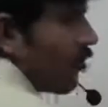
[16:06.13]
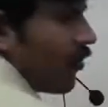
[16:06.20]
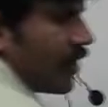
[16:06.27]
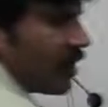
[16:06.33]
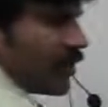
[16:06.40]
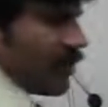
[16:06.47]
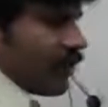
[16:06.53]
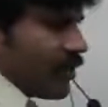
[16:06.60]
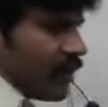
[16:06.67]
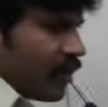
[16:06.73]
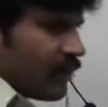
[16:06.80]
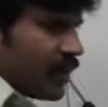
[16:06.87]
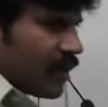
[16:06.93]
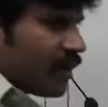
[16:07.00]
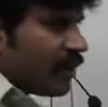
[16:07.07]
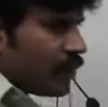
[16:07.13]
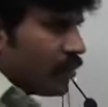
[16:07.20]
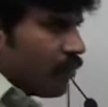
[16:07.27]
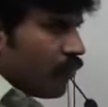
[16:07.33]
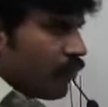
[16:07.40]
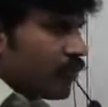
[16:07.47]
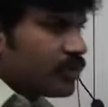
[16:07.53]
out what is the VM error?
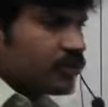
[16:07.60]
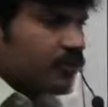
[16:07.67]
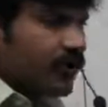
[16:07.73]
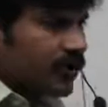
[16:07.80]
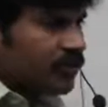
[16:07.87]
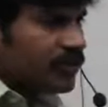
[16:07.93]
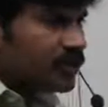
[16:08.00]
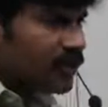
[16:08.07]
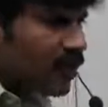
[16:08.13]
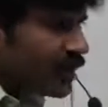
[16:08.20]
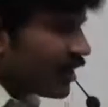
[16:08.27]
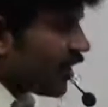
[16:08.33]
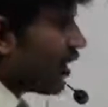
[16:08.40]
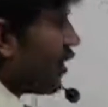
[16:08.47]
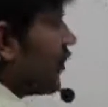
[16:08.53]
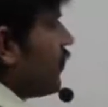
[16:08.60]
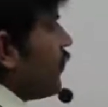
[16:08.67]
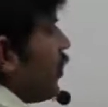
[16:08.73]
Virtual machine error.